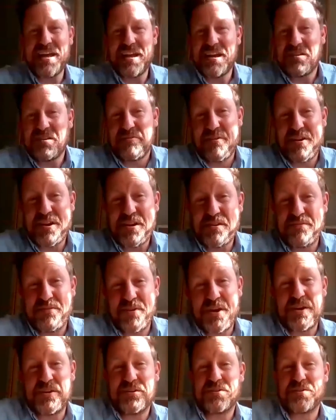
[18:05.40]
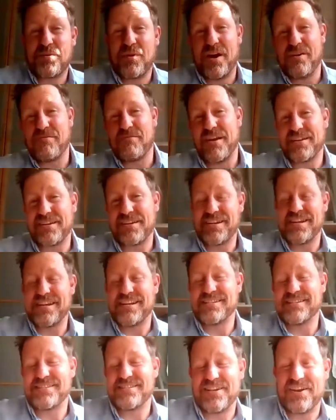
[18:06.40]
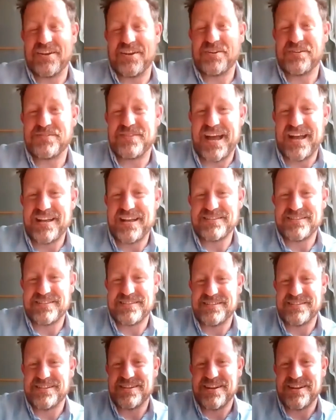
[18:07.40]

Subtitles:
getting free food quite regularly, so that's